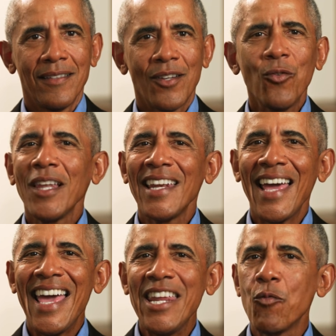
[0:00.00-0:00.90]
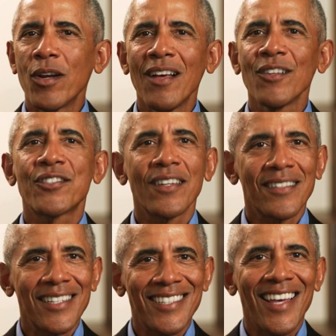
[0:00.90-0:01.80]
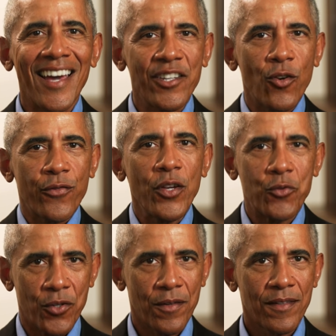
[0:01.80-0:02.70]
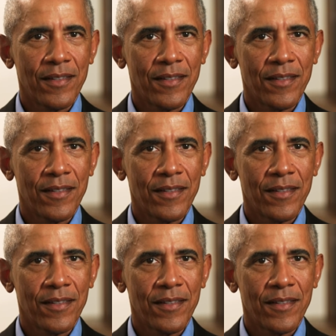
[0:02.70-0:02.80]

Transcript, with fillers: don't let anyone else decide your future.